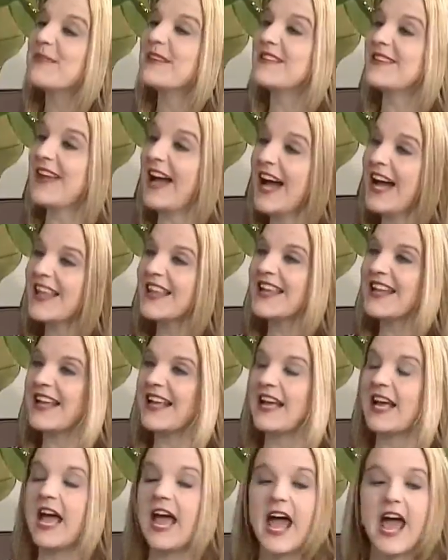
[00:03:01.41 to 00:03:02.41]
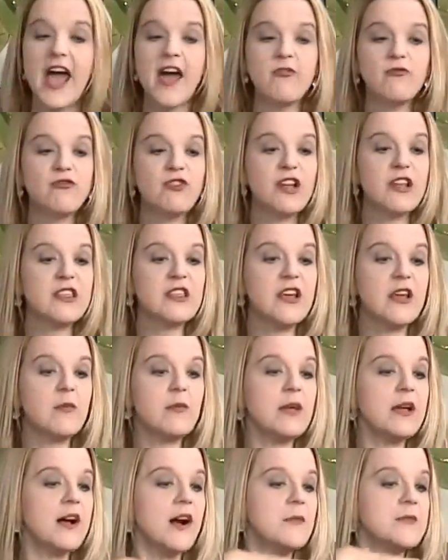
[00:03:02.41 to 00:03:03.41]
mentality, everything
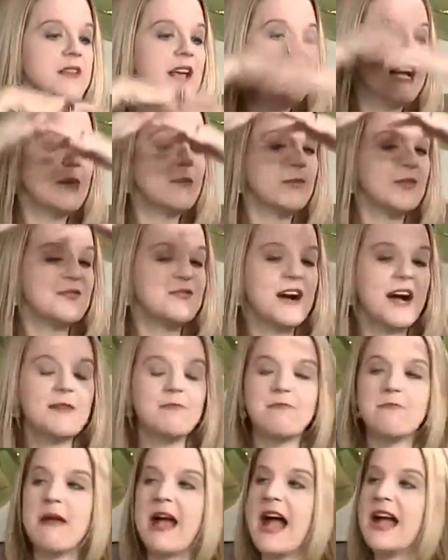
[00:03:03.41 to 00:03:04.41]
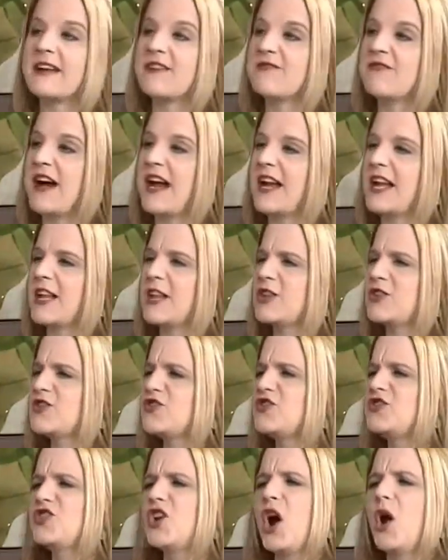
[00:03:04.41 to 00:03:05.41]
becomes amplified, magnified, and it looks
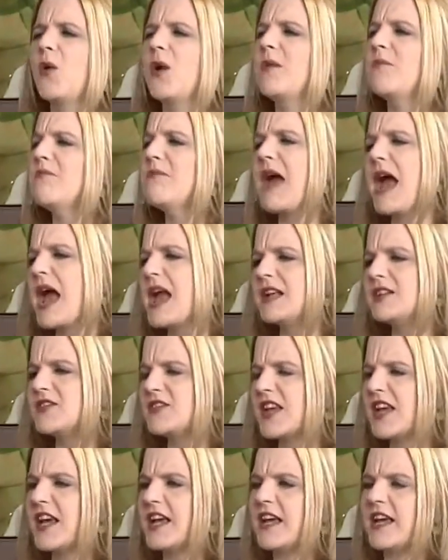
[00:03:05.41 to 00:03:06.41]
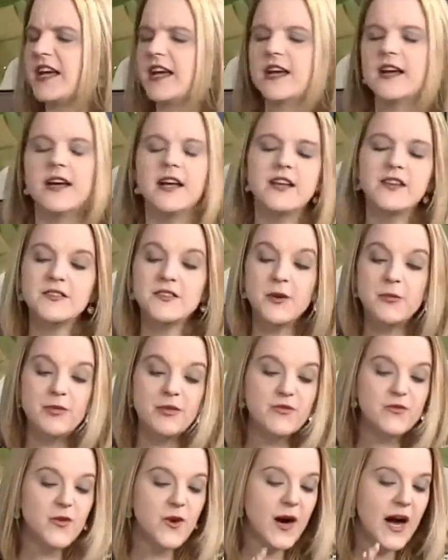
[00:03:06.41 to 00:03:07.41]
so amazing. So
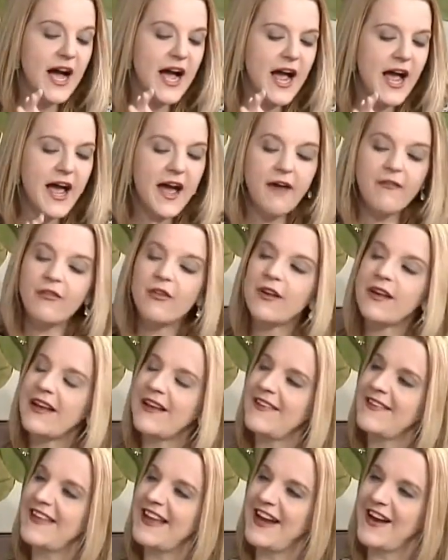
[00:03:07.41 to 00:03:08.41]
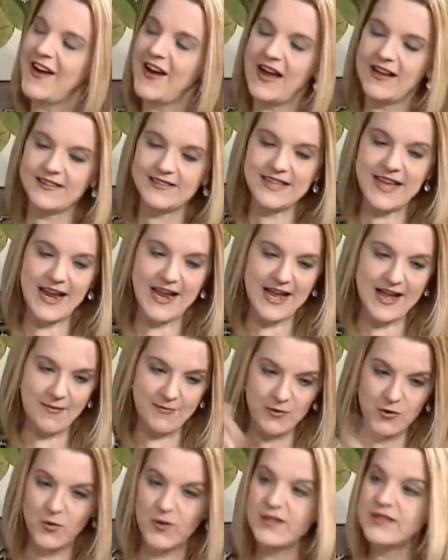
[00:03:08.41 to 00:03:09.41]
before I ever get there, I say, I'm
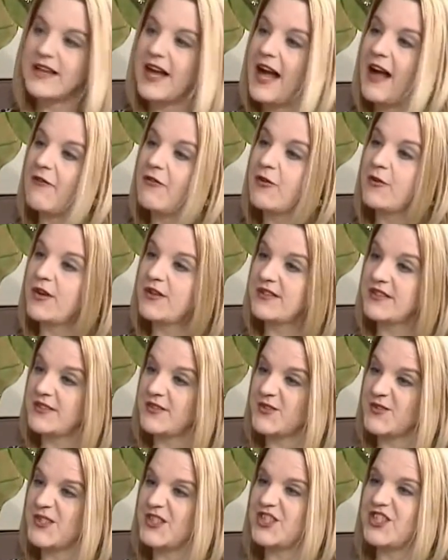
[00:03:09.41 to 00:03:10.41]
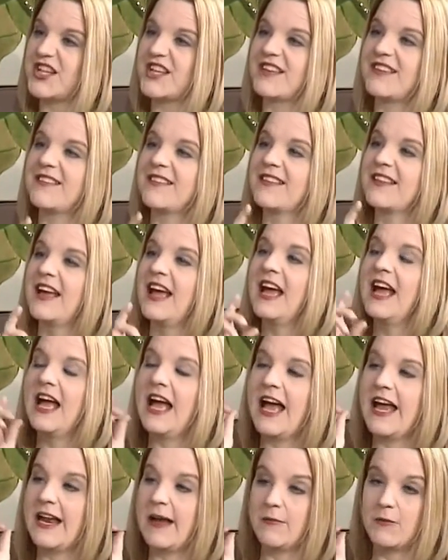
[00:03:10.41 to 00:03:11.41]
going to have the rotisserie chicken,
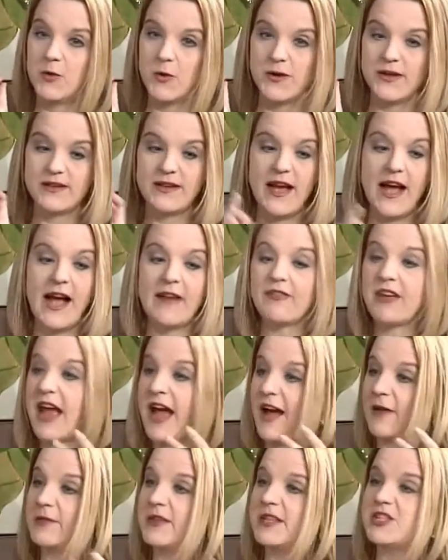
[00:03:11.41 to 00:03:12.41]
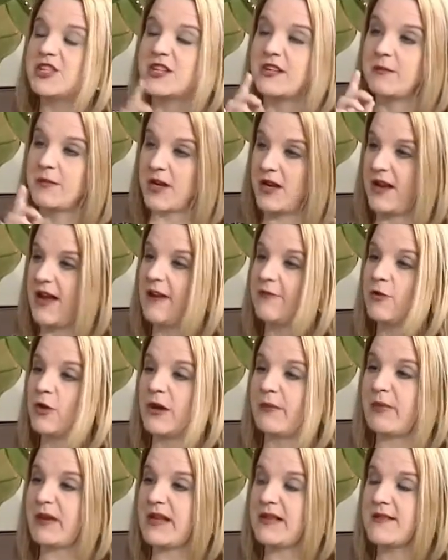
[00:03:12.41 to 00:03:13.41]
and I'm going to have cabbage, and I'm going to have
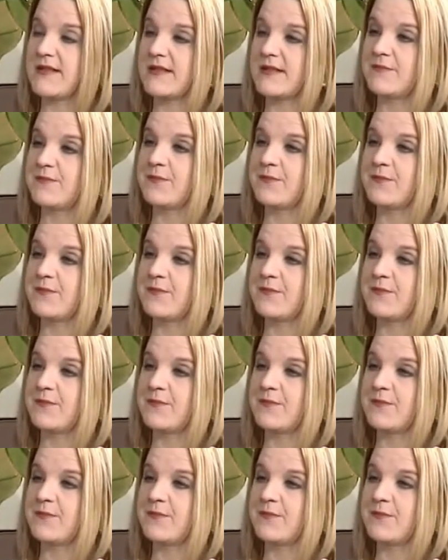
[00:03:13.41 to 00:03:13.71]
green beans.